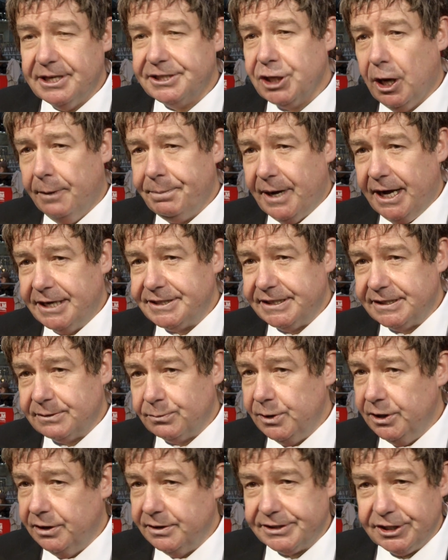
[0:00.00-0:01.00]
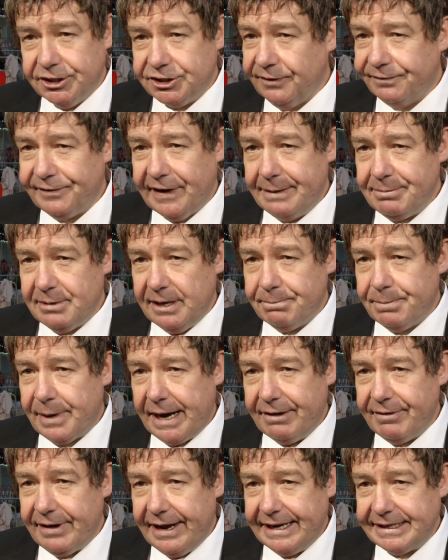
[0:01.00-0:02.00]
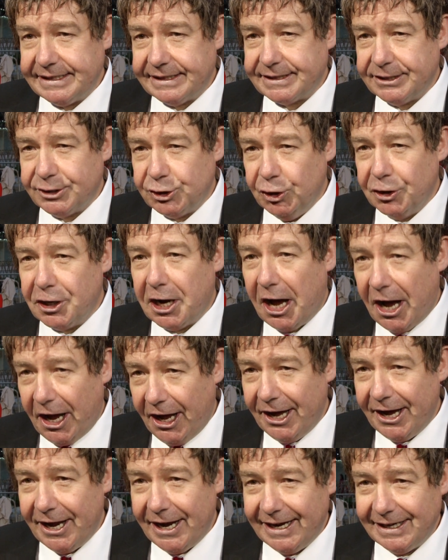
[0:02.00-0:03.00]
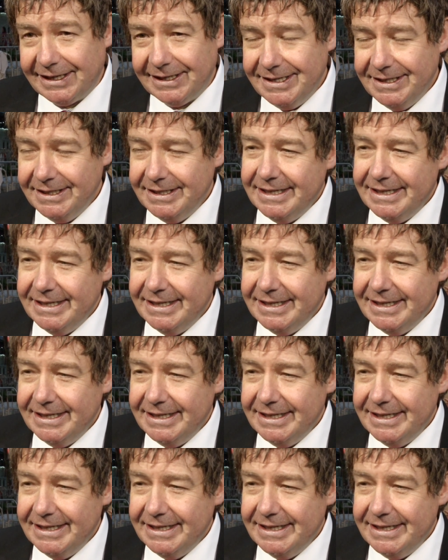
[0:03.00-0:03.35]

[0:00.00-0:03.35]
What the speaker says: the top artists of the world, such as Fabian Perez, Doug Hyde,